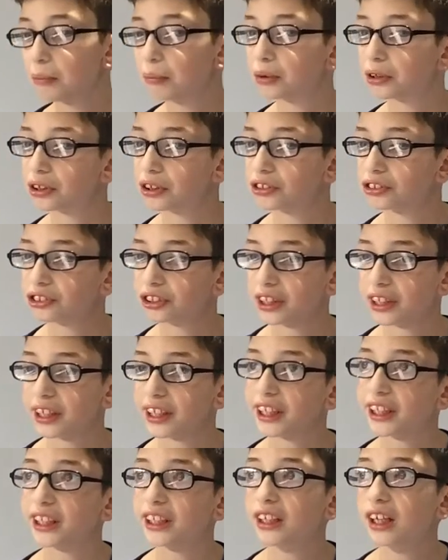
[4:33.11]
because
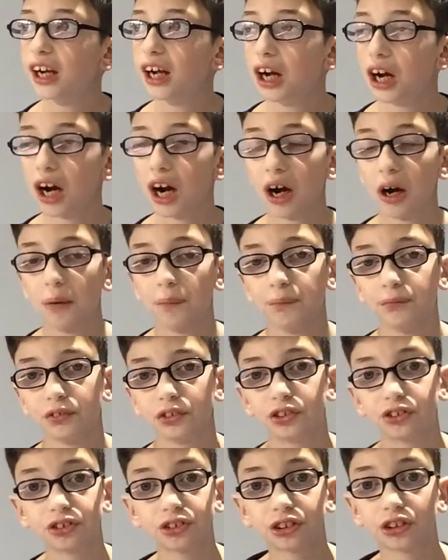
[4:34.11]
he
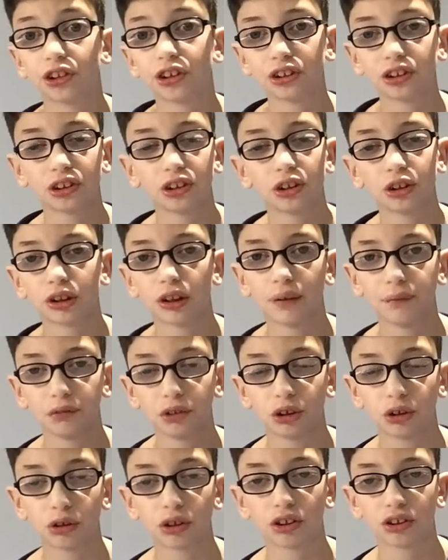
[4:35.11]

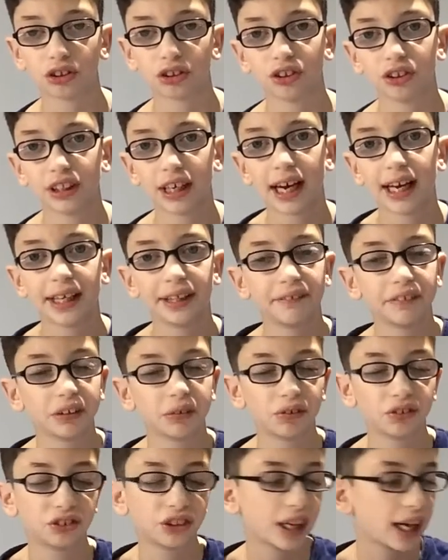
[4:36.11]
trod on Ali,
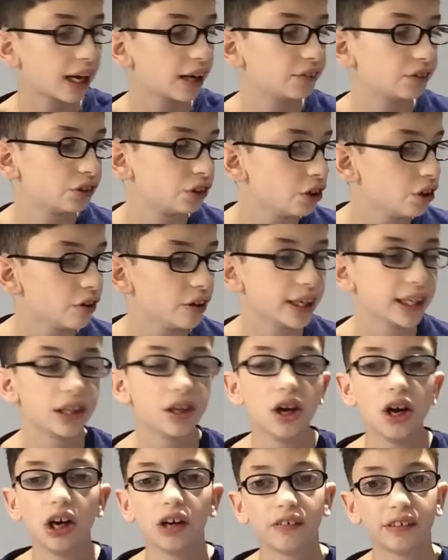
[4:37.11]
which was absolutely
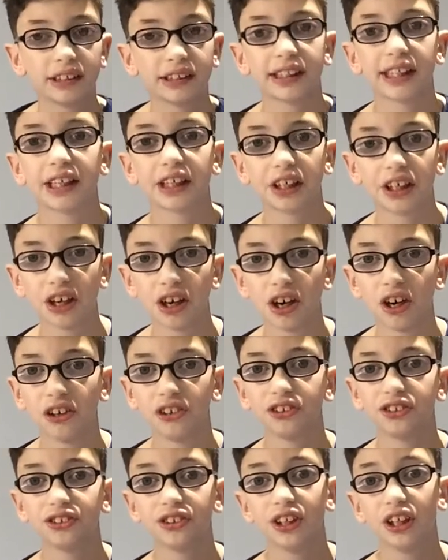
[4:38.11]

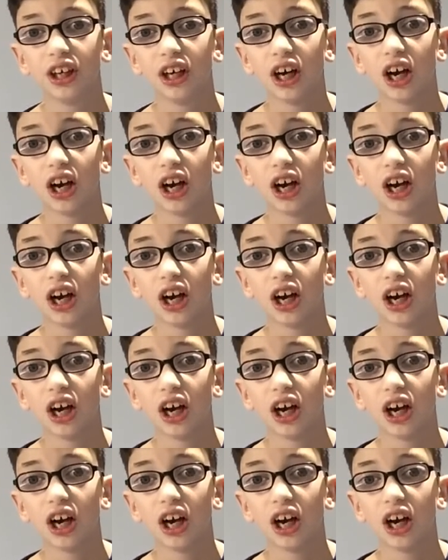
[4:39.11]
ridiculous.